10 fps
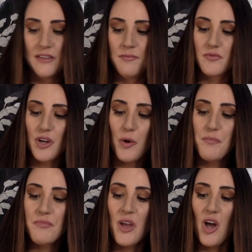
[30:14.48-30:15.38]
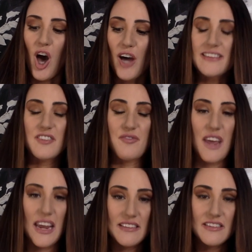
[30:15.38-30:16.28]
So, on its
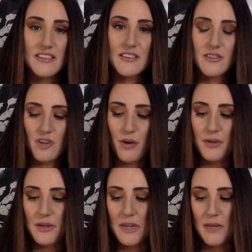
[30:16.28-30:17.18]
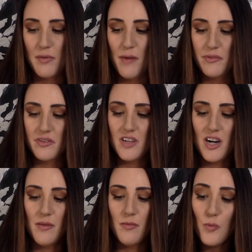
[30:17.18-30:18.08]
face, there's already many problems with the
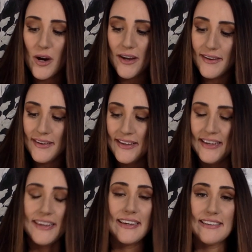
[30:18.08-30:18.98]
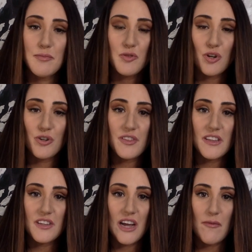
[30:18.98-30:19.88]
law. One, it's absurd to
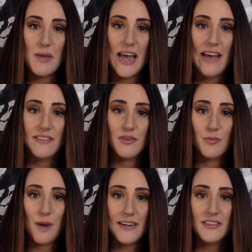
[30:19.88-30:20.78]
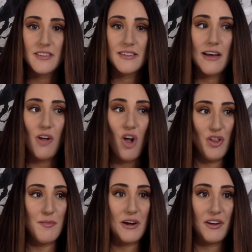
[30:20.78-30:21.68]
think the government has the right to tell all
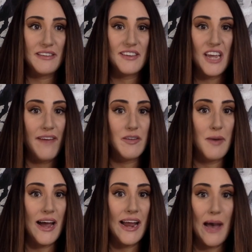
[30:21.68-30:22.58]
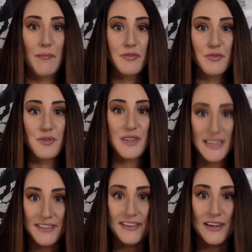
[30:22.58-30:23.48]
Americans they have to buy absolutely
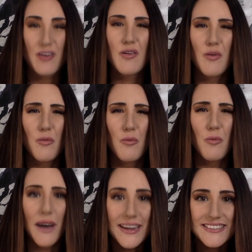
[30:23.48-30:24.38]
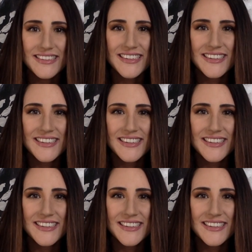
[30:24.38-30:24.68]
anything. What?